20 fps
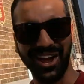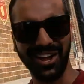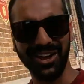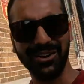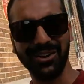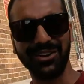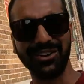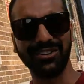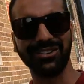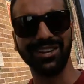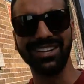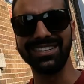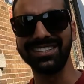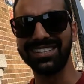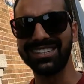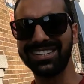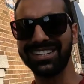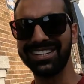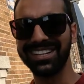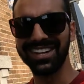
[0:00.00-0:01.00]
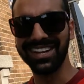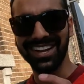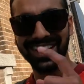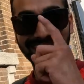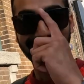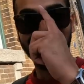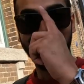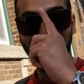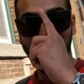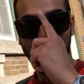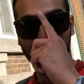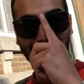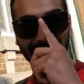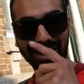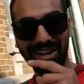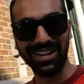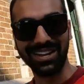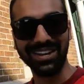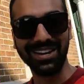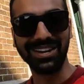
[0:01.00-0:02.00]
I got rinsed
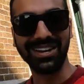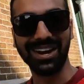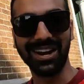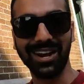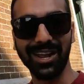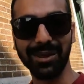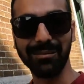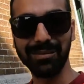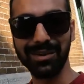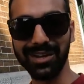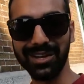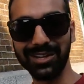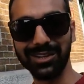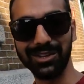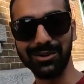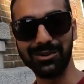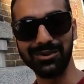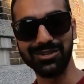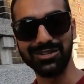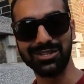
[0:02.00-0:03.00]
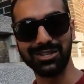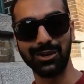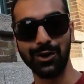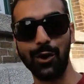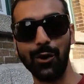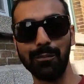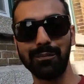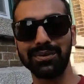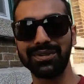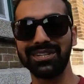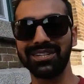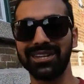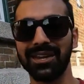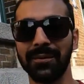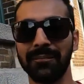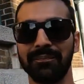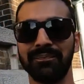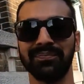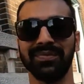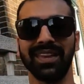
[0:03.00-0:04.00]
while climbing those slopes.
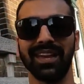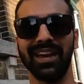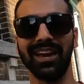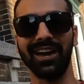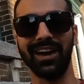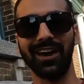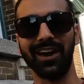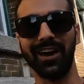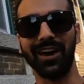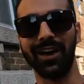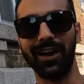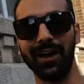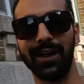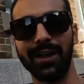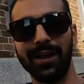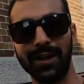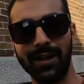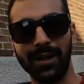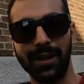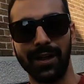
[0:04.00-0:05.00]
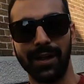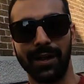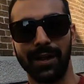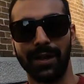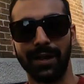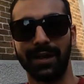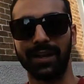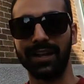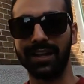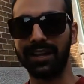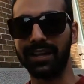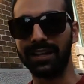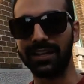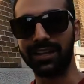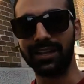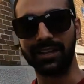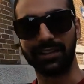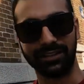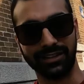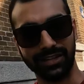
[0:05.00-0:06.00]
Uh,
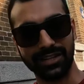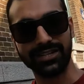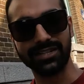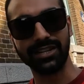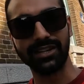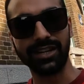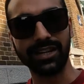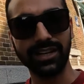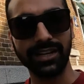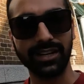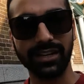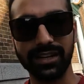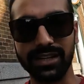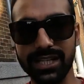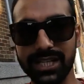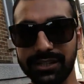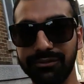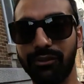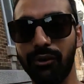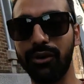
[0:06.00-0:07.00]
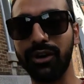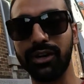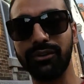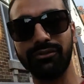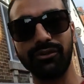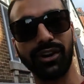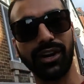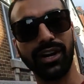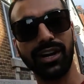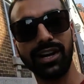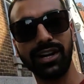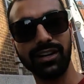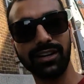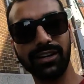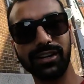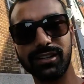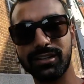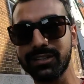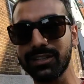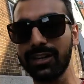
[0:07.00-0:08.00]
this city is fortified,
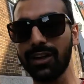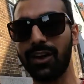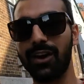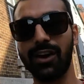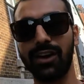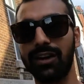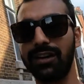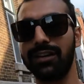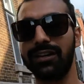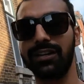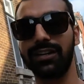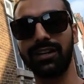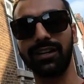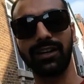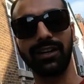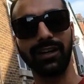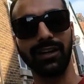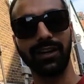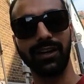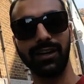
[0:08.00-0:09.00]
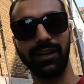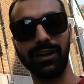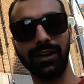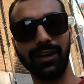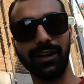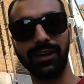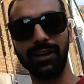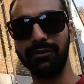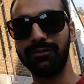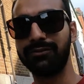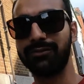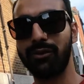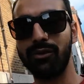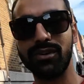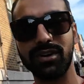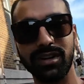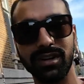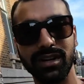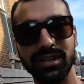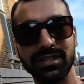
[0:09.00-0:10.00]
it's got a
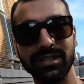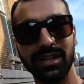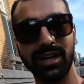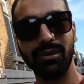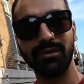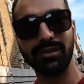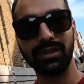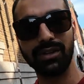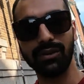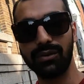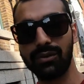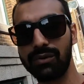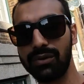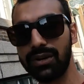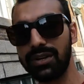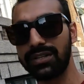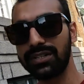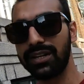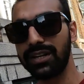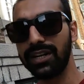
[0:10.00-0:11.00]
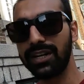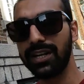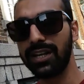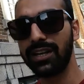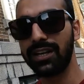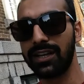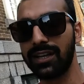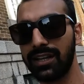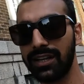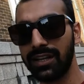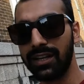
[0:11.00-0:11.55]
fortress around the old city.